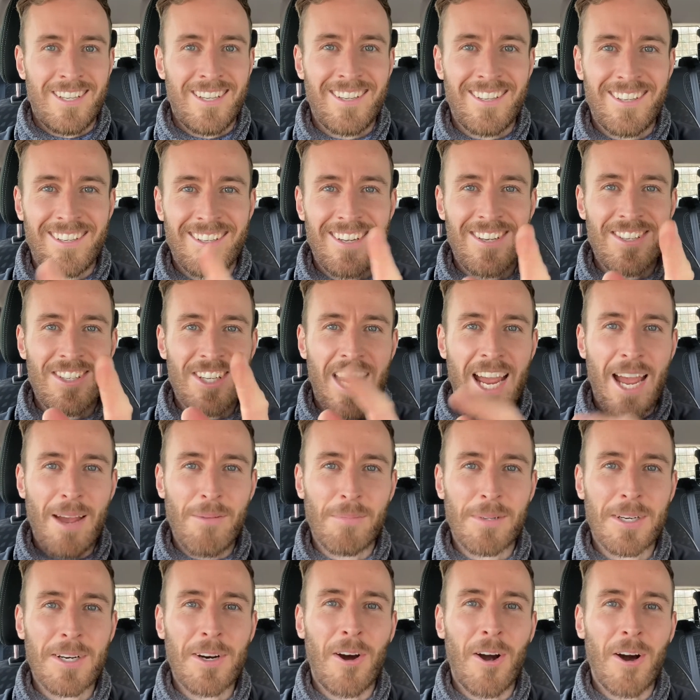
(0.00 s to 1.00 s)
a jam
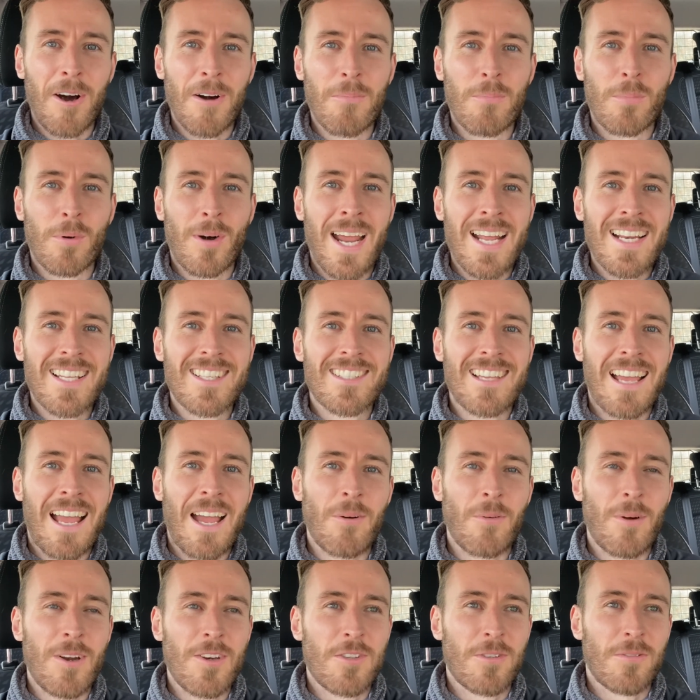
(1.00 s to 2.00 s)
cornbread
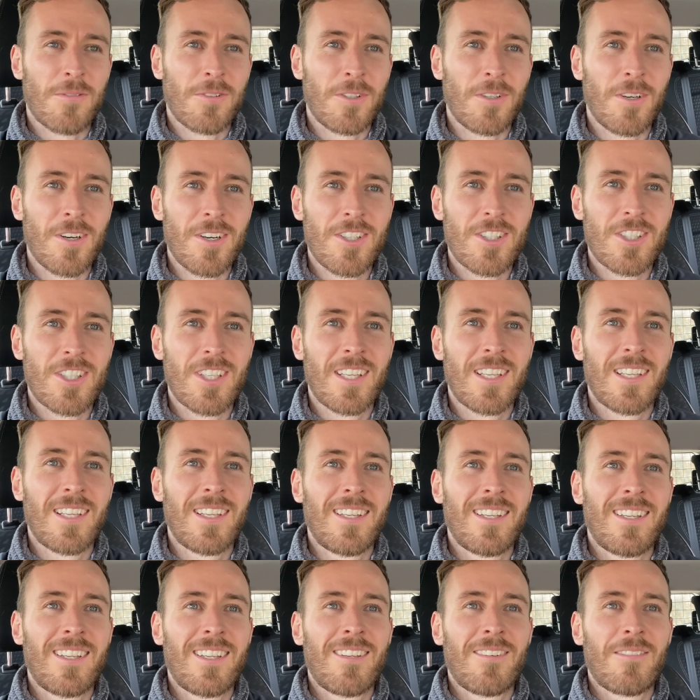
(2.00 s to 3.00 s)
sandwich, of course,
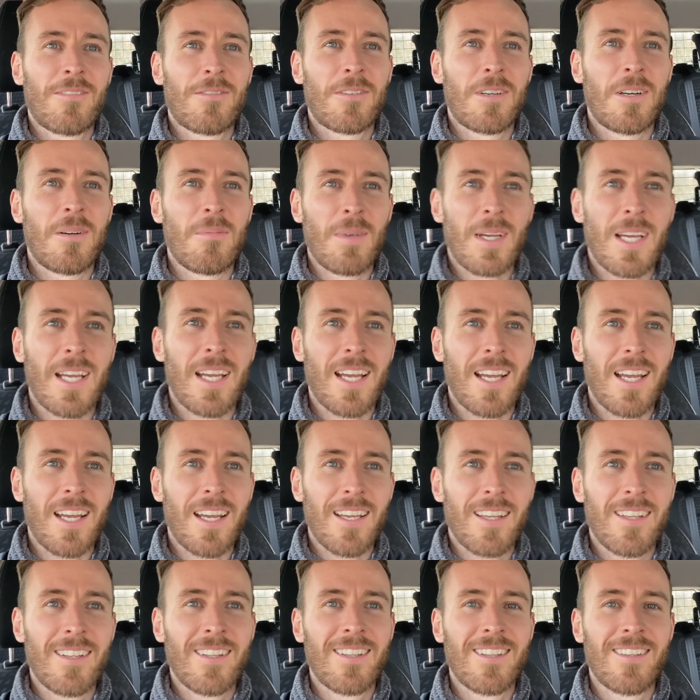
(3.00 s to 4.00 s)
from
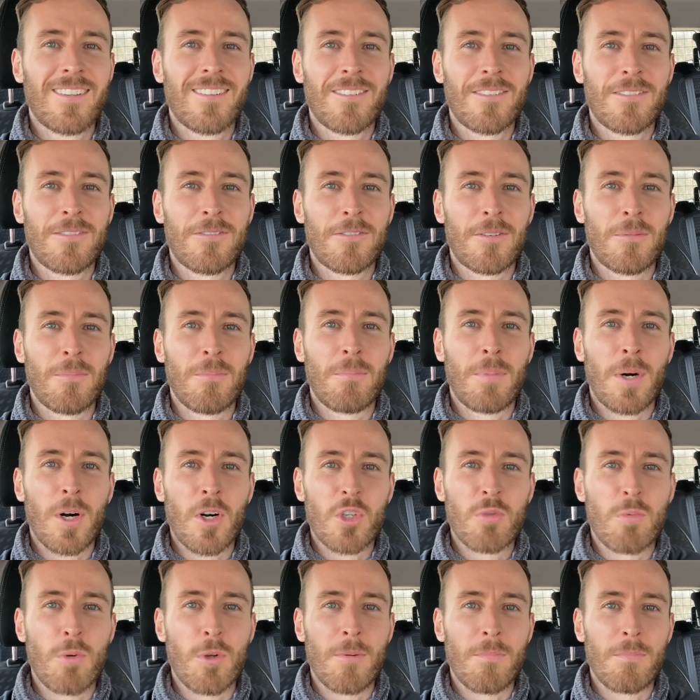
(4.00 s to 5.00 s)

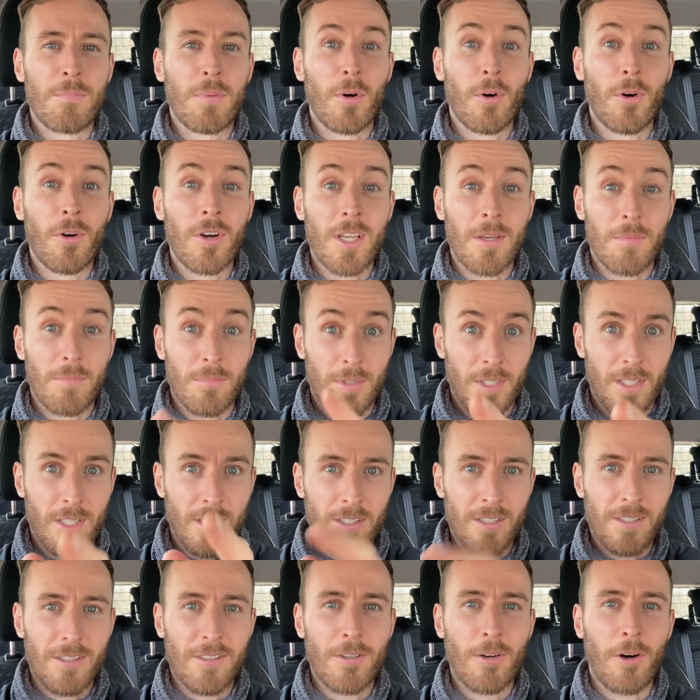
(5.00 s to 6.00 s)
Birchwood Emporium, the
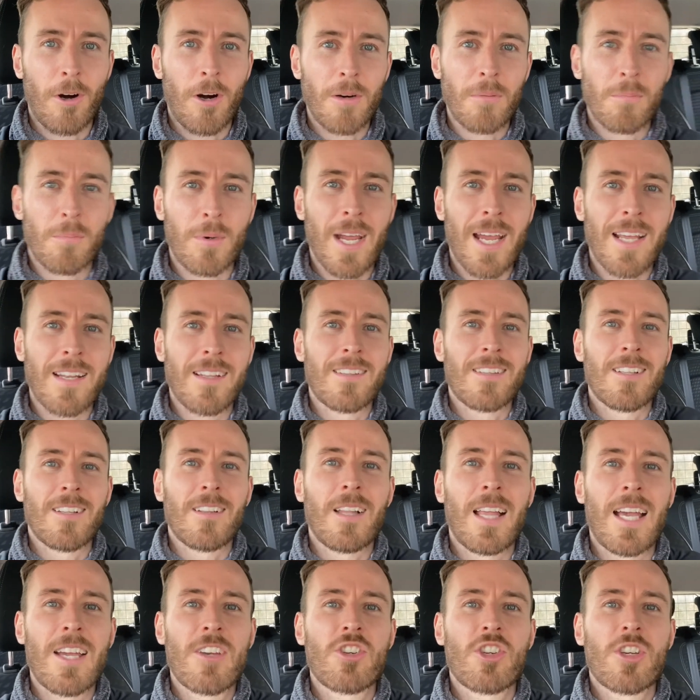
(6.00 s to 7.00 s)
cornbread,
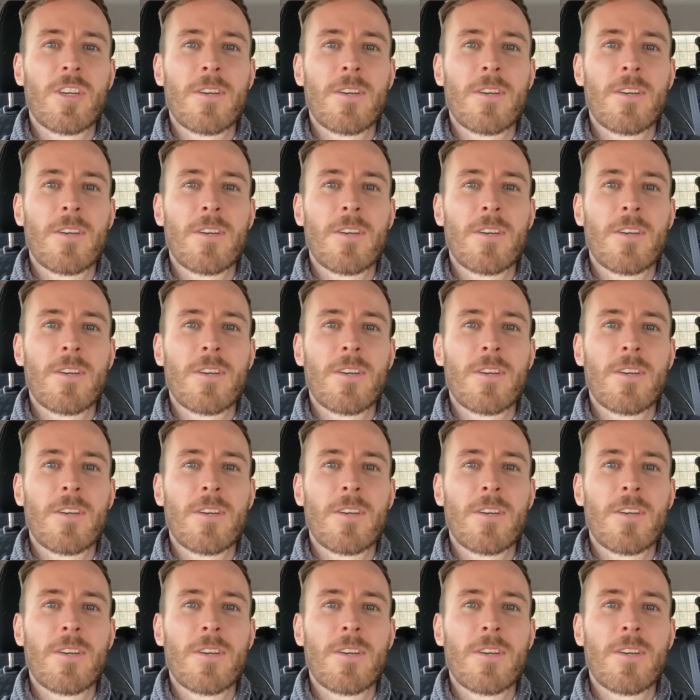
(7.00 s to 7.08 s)
delish.